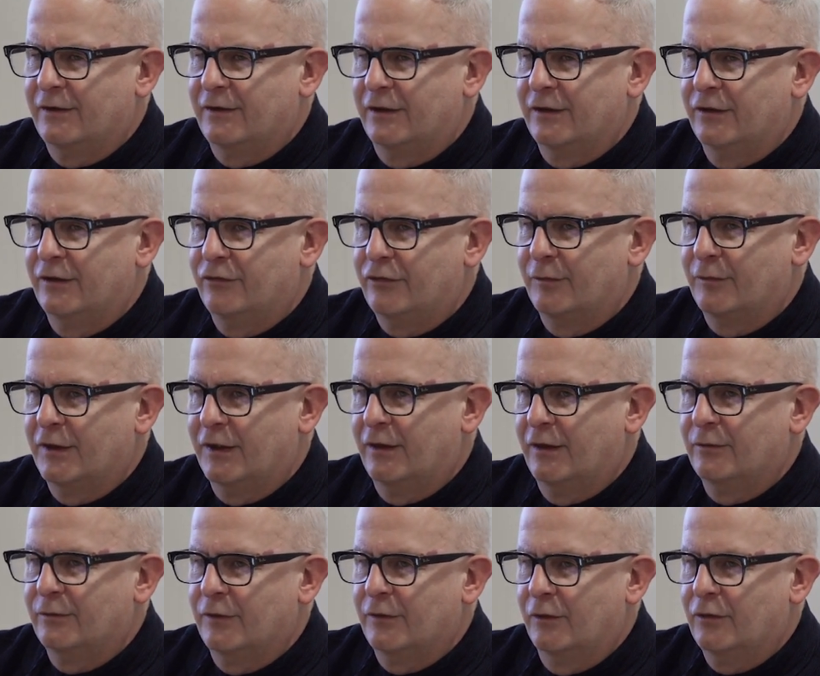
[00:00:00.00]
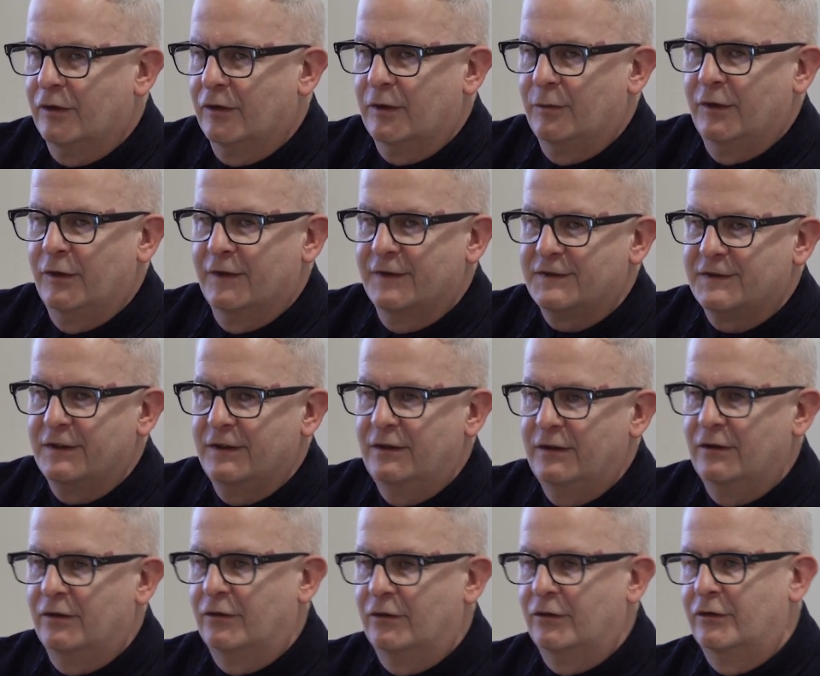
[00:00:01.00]
you from the local
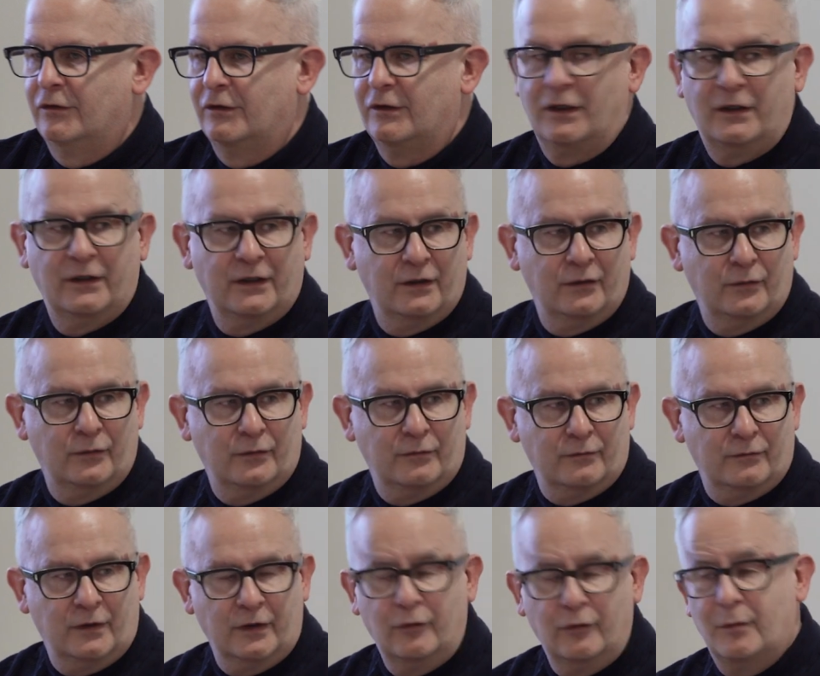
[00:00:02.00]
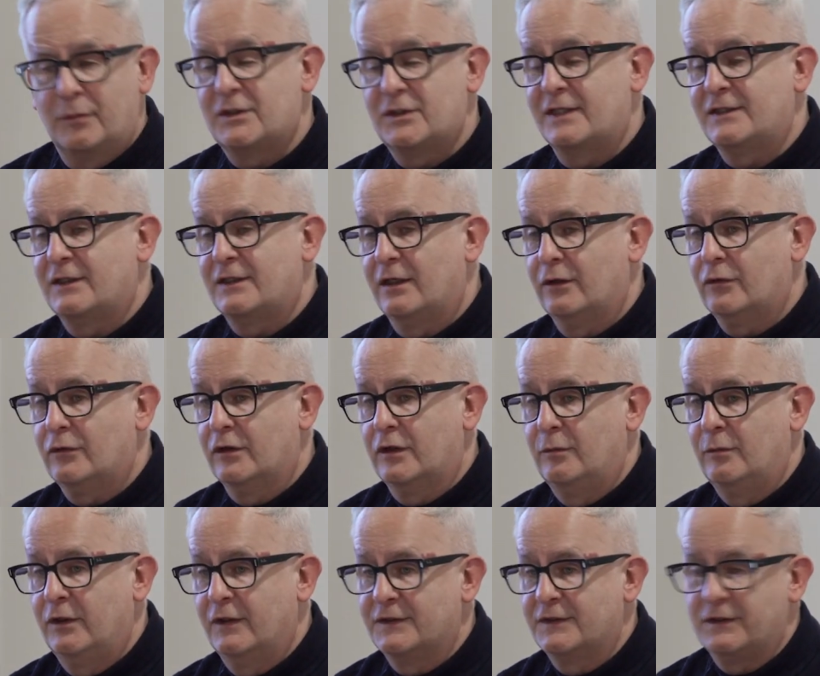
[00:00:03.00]
community, or are you representing local
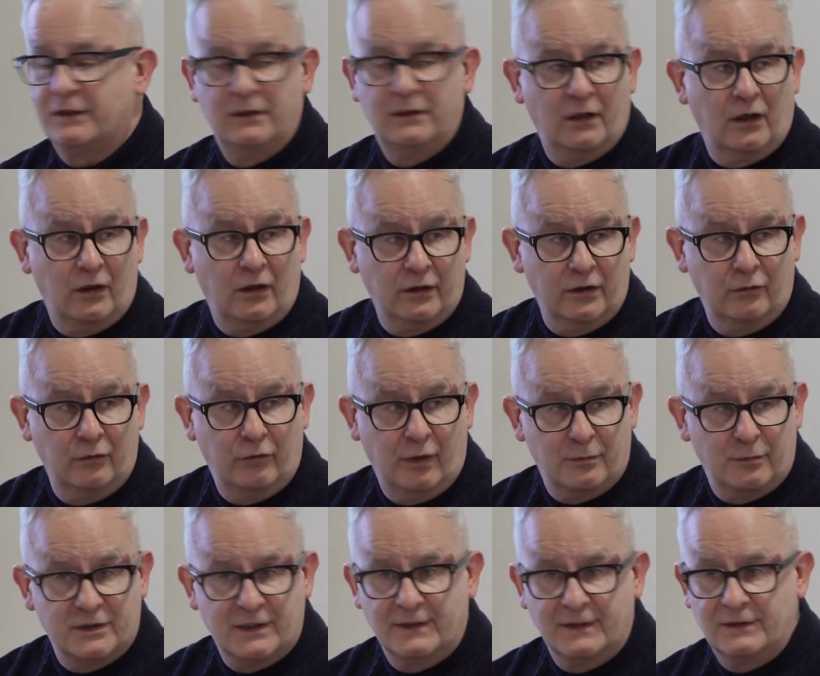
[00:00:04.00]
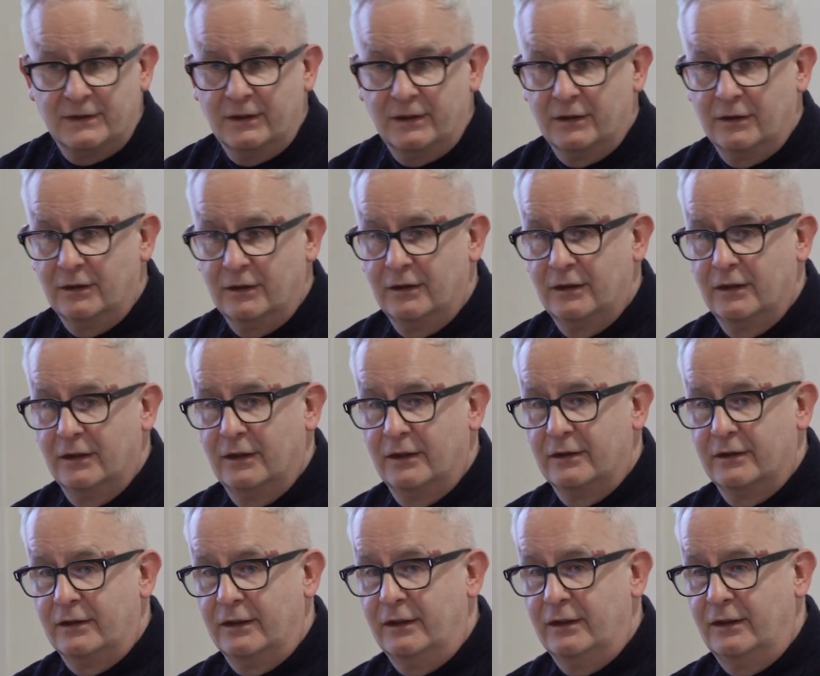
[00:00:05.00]
community? Are you representing
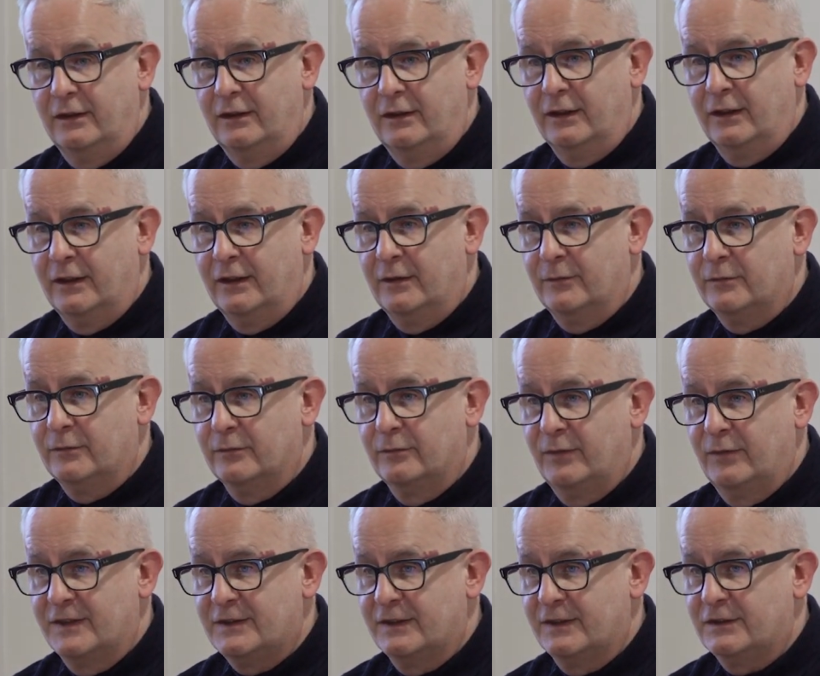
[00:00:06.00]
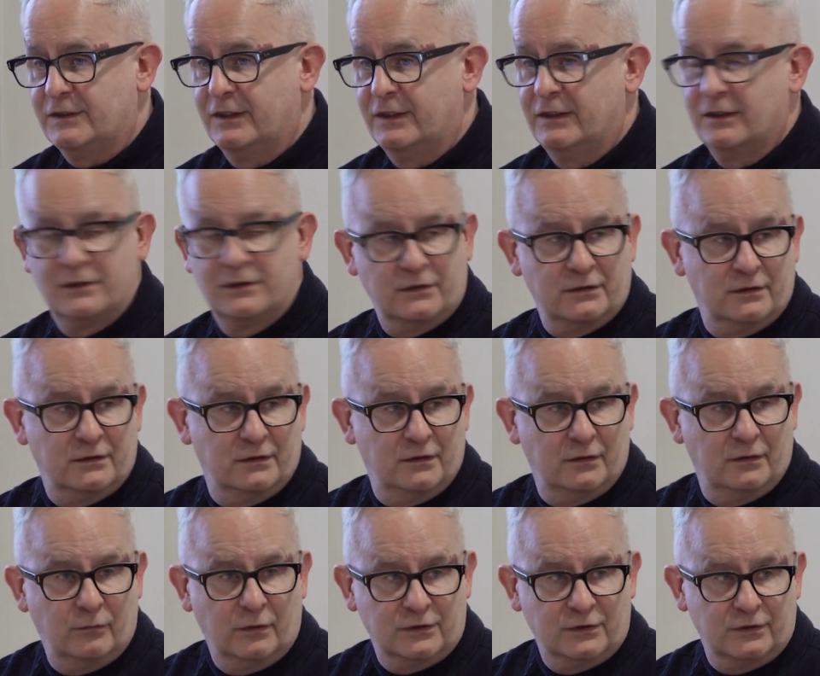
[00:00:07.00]
the businesses?
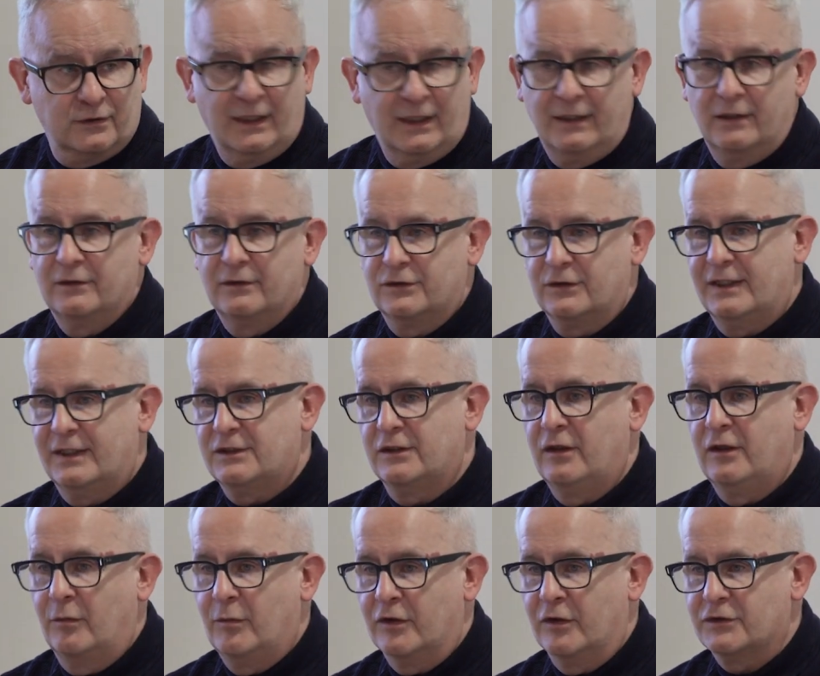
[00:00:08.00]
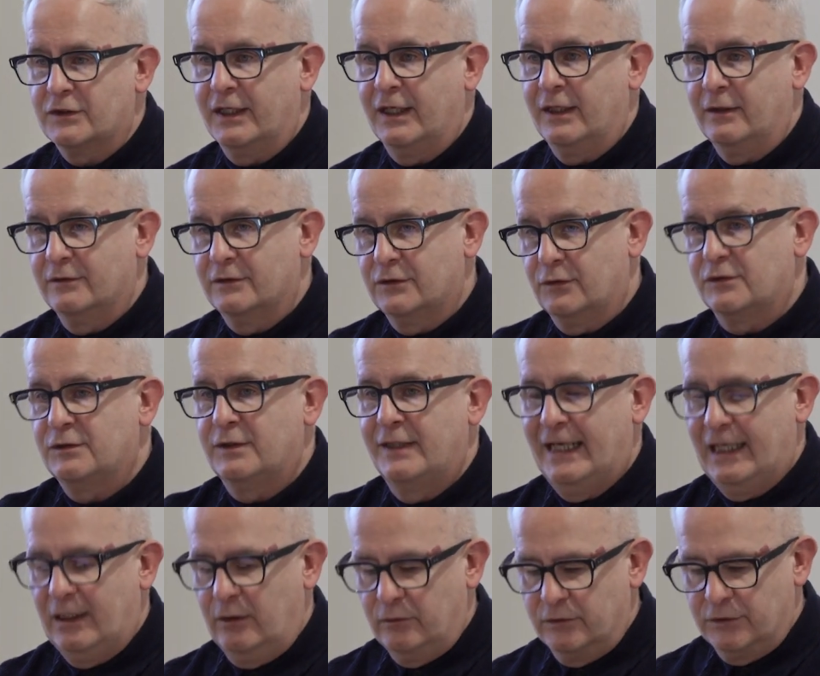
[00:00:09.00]
What's that? So that's a nominal scale. So it's
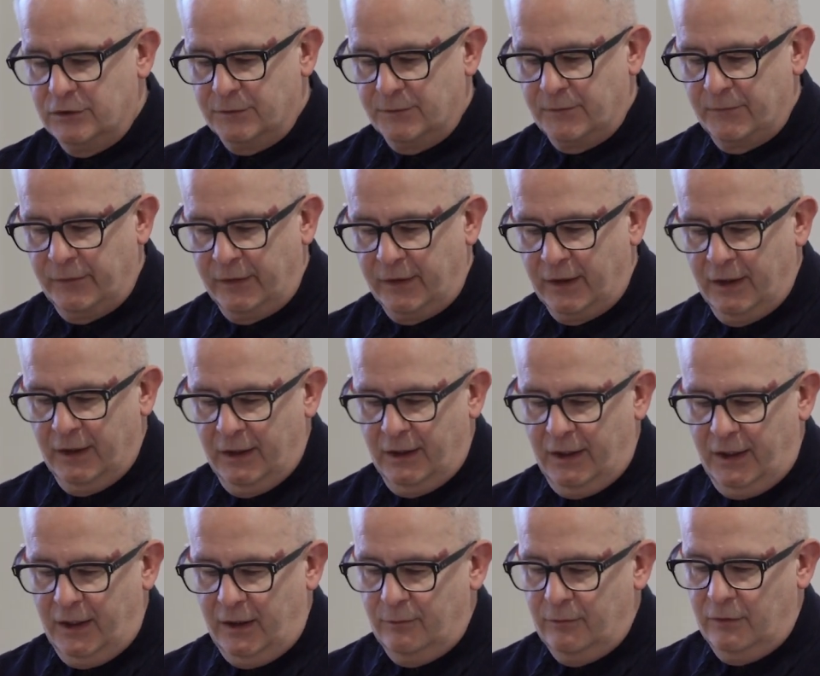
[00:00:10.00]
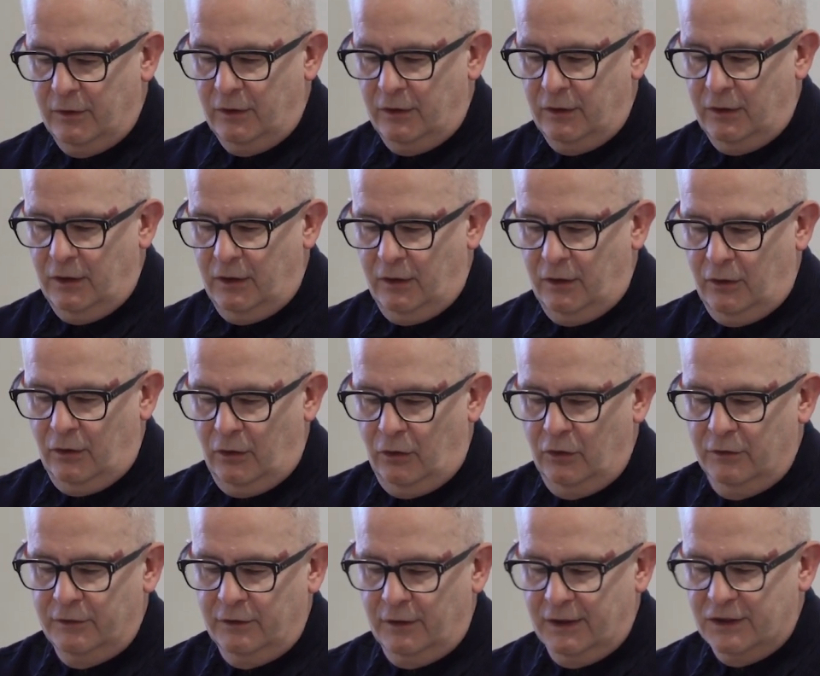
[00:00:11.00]
nouns.
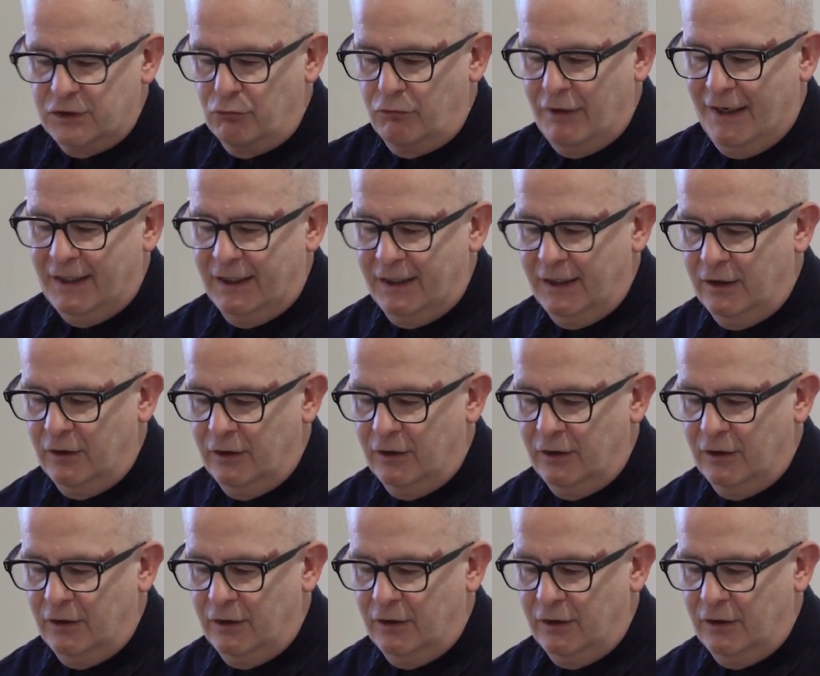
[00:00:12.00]
Ordinal is ranking